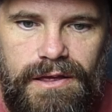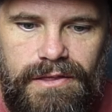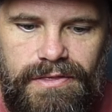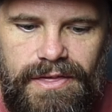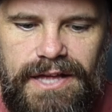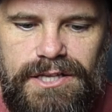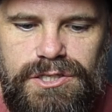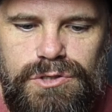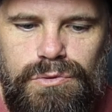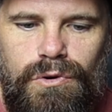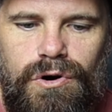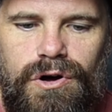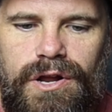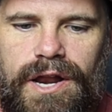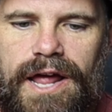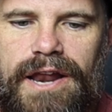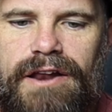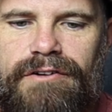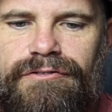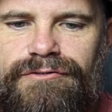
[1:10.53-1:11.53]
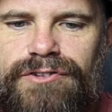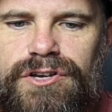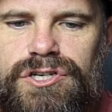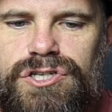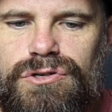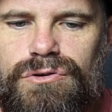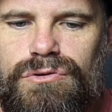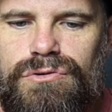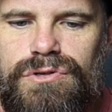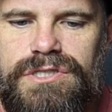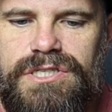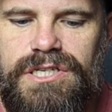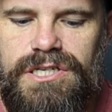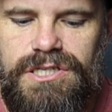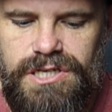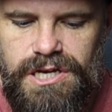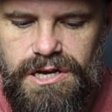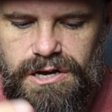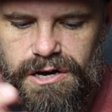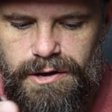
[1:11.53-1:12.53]
That's what an official
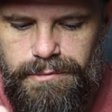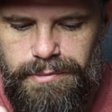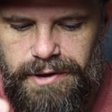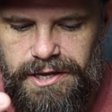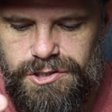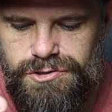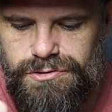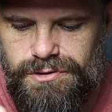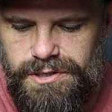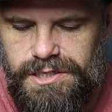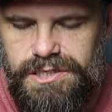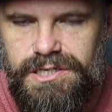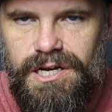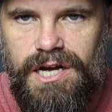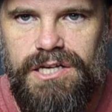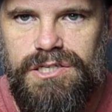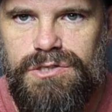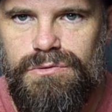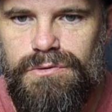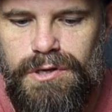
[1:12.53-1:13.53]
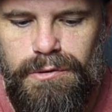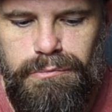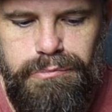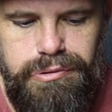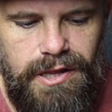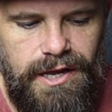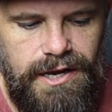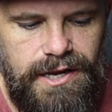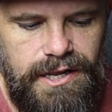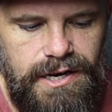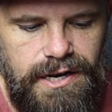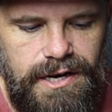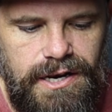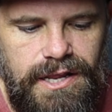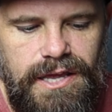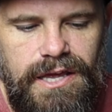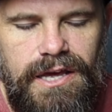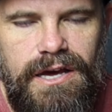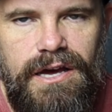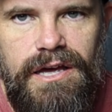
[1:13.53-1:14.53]
DJI battery does. When you plug it in
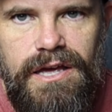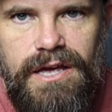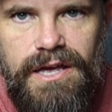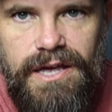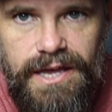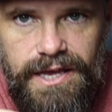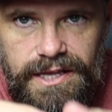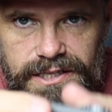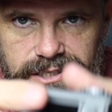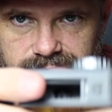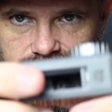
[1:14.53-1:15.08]
here, it